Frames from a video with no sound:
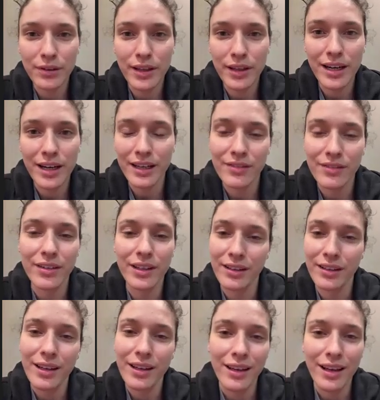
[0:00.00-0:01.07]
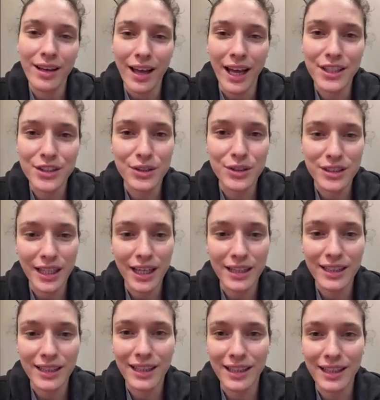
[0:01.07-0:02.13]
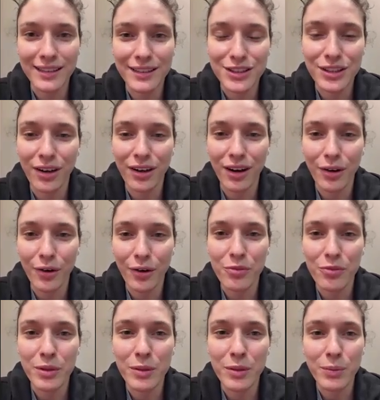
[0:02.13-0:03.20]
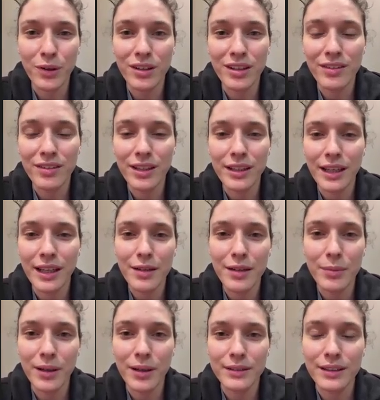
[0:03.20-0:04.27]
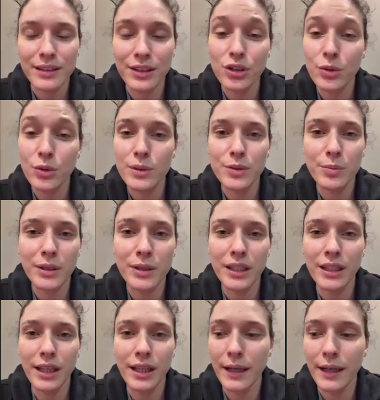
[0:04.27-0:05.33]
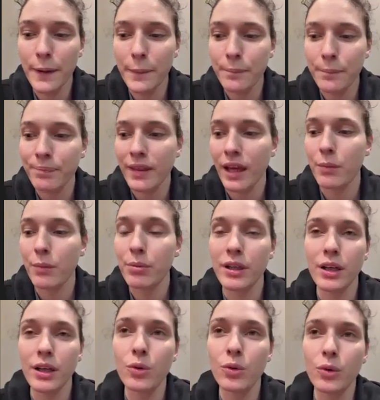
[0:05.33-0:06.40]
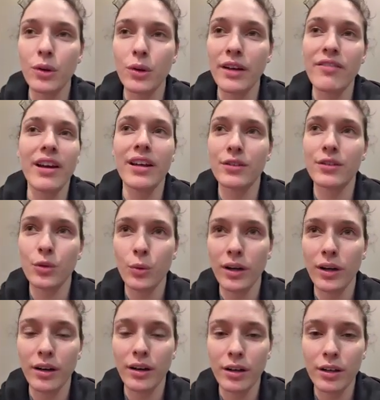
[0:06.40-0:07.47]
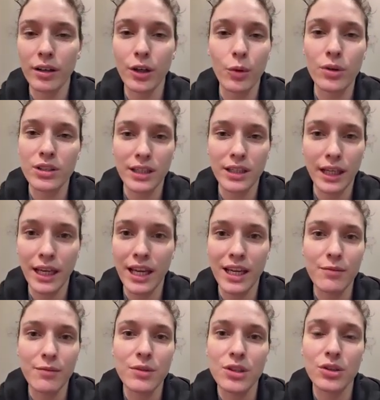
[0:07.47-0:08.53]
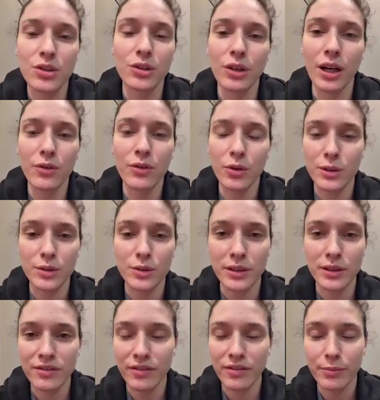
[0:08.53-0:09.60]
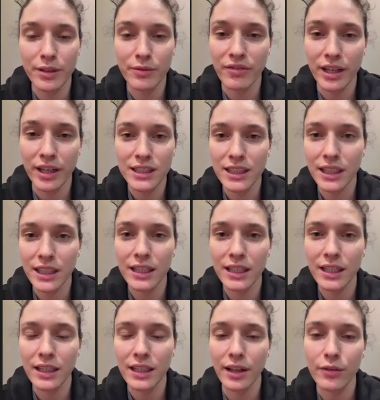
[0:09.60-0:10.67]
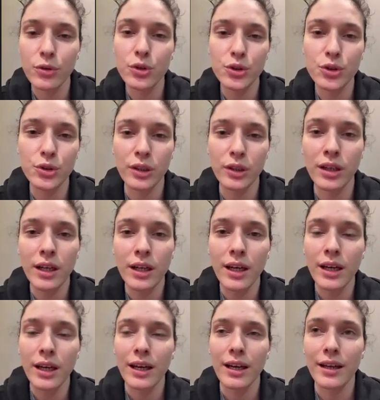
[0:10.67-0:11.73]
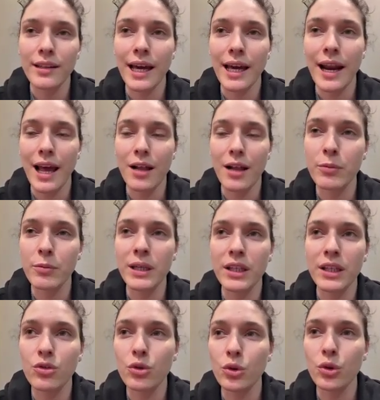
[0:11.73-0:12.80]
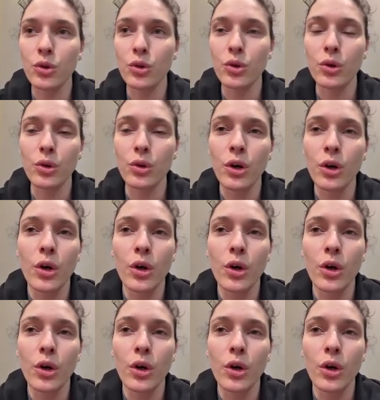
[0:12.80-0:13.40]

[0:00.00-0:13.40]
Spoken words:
there. Even as you said, there's not a lot of people living there, but it's always been a pretty cool event where there was a game. So I've always been fascinated, and for sure, that helped me to